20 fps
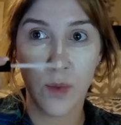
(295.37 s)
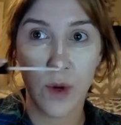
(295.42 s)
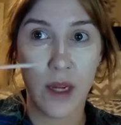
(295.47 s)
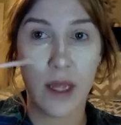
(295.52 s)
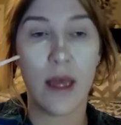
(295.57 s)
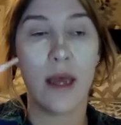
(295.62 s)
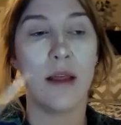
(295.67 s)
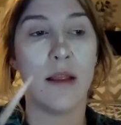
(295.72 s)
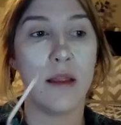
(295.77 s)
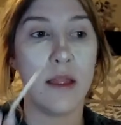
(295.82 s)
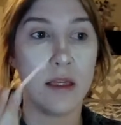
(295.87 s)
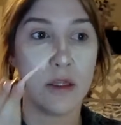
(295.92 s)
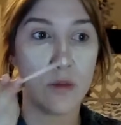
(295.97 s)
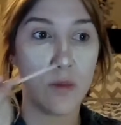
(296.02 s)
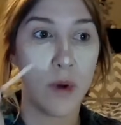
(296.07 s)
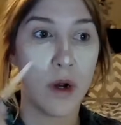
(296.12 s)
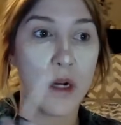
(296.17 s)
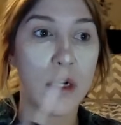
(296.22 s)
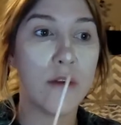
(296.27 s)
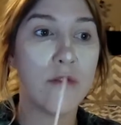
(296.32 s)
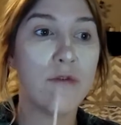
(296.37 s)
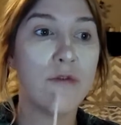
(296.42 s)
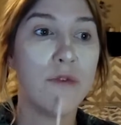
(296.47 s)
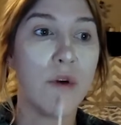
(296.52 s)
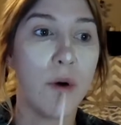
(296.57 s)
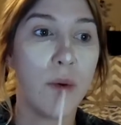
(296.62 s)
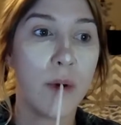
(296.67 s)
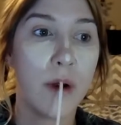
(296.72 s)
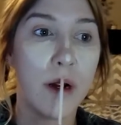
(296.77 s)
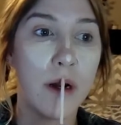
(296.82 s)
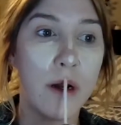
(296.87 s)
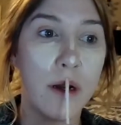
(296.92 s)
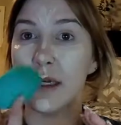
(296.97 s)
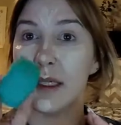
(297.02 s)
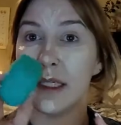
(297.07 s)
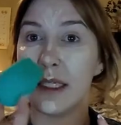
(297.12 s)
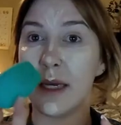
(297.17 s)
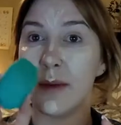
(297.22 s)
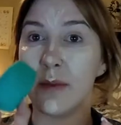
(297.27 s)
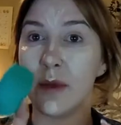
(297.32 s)
bringing this part forward.
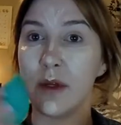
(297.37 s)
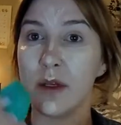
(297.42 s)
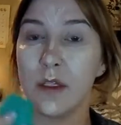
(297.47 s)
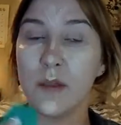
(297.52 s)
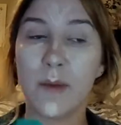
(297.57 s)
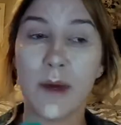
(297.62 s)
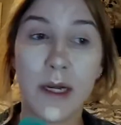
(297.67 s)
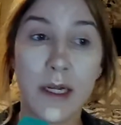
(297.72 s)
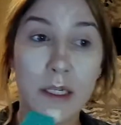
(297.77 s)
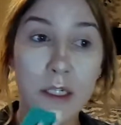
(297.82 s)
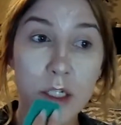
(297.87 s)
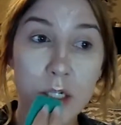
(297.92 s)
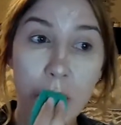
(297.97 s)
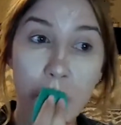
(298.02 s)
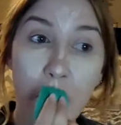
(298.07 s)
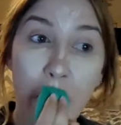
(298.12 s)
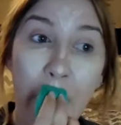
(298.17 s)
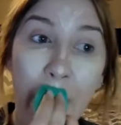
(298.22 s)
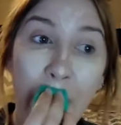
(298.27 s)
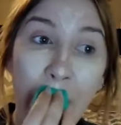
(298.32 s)
Same little sponge.